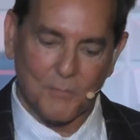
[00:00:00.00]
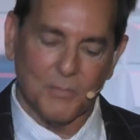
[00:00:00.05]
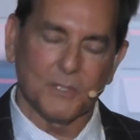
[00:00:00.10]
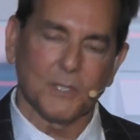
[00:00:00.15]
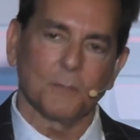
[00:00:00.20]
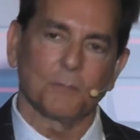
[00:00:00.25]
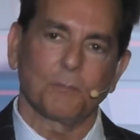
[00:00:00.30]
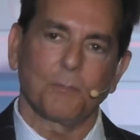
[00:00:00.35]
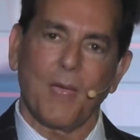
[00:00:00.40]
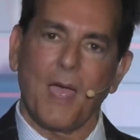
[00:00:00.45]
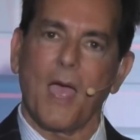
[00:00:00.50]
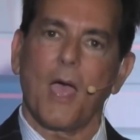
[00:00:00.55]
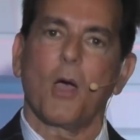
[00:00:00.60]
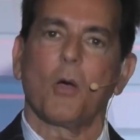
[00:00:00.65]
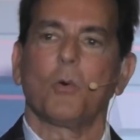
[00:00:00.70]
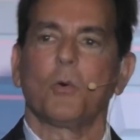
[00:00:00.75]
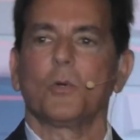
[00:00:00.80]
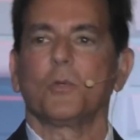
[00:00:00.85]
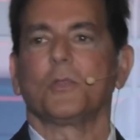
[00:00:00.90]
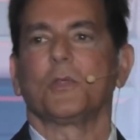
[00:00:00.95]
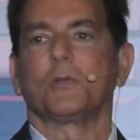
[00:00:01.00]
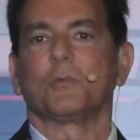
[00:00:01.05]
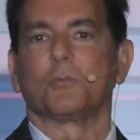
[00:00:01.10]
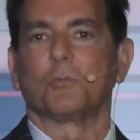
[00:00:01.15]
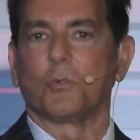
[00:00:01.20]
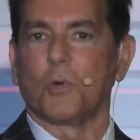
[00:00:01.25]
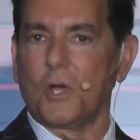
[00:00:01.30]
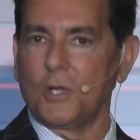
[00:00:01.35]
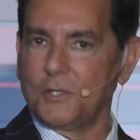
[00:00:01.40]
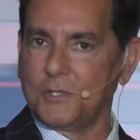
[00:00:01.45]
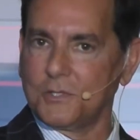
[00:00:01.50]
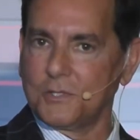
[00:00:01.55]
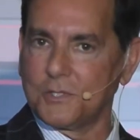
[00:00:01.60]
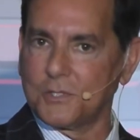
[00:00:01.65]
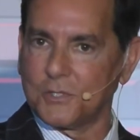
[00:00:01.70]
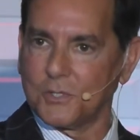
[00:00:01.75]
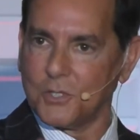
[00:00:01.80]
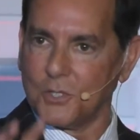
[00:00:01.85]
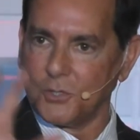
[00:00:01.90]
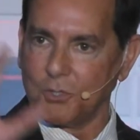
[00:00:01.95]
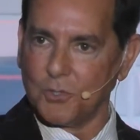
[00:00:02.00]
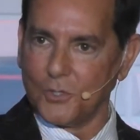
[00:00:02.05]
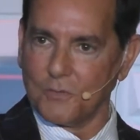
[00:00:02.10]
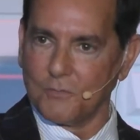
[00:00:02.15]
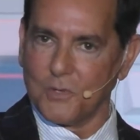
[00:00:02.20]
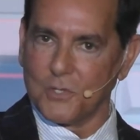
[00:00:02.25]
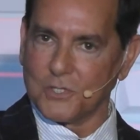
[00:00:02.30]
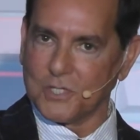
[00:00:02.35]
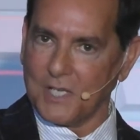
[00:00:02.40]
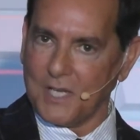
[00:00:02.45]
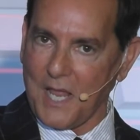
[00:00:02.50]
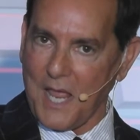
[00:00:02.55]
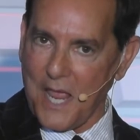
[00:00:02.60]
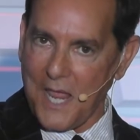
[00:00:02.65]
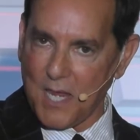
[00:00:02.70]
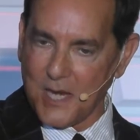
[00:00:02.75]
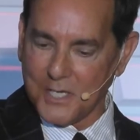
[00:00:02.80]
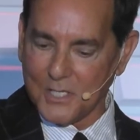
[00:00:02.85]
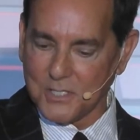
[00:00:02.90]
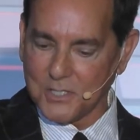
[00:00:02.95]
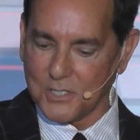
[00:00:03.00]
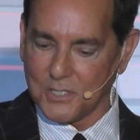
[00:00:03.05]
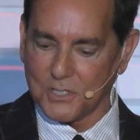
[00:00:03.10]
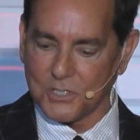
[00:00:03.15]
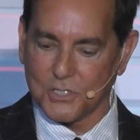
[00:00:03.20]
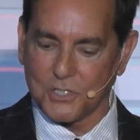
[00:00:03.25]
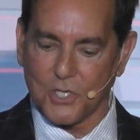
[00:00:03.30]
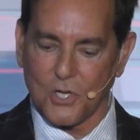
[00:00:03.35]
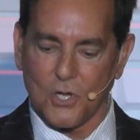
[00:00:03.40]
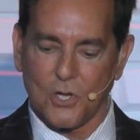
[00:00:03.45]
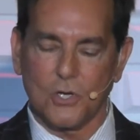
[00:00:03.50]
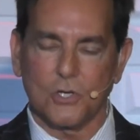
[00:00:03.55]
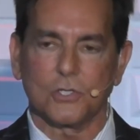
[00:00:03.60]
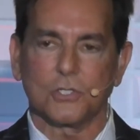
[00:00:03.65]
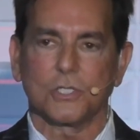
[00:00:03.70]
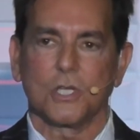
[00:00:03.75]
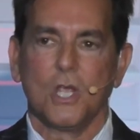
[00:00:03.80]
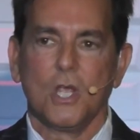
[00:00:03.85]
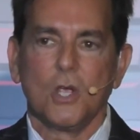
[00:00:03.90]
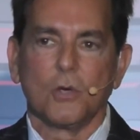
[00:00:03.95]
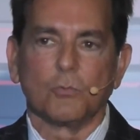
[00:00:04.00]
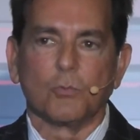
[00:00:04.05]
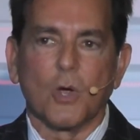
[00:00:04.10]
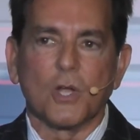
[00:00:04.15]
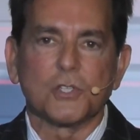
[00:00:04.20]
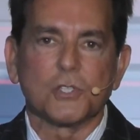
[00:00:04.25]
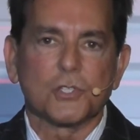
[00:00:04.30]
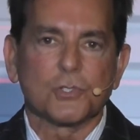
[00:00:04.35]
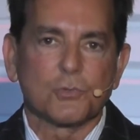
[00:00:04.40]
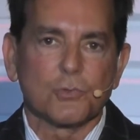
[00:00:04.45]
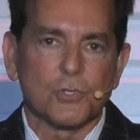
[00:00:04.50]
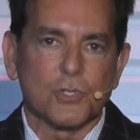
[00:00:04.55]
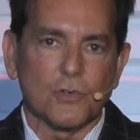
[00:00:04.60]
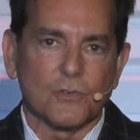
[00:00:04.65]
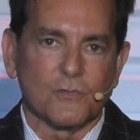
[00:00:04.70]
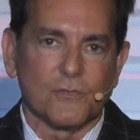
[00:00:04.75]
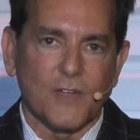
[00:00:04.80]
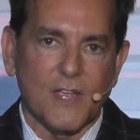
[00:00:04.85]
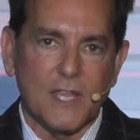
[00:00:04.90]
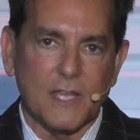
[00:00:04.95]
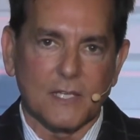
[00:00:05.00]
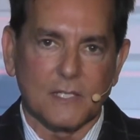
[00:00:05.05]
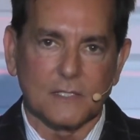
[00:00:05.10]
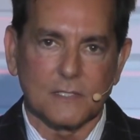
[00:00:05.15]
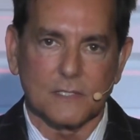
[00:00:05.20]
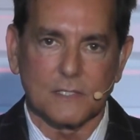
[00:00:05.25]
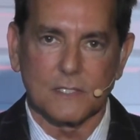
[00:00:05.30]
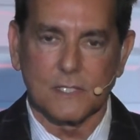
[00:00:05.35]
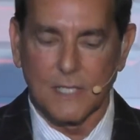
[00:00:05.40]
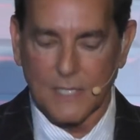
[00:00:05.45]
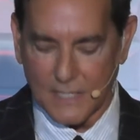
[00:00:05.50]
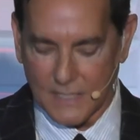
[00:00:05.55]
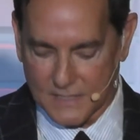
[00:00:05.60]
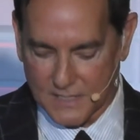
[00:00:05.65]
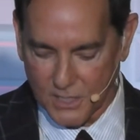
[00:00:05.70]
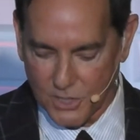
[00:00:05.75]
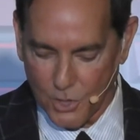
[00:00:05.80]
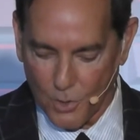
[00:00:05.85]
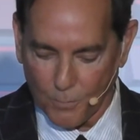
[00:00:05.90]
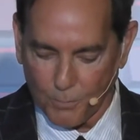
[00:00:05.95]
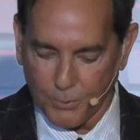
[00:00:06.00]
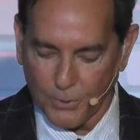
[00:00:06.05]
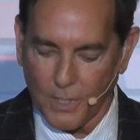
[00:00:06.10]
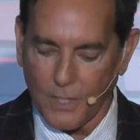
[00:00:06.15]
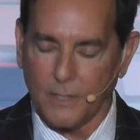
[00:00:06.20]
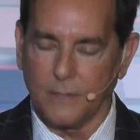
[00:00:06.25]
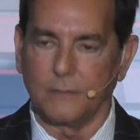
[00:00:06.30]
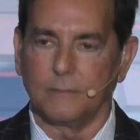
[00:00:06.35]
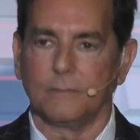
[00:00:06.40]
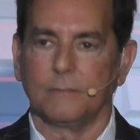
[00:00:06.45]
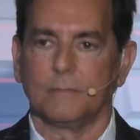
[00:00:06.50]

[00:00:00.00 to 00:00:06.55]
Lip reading: but the power that runs the universe and hangs the stars runs through your veins. It's in your blood.